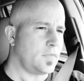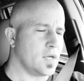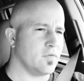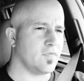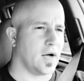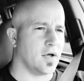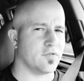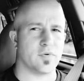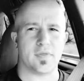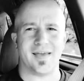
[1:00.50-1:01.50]
He
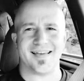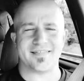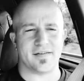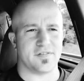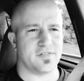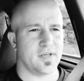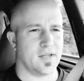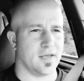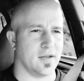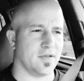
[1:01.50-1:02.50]
files with the SEC
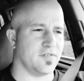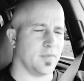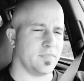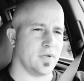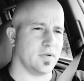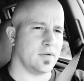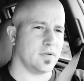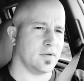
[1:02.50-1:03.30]
to get exempted.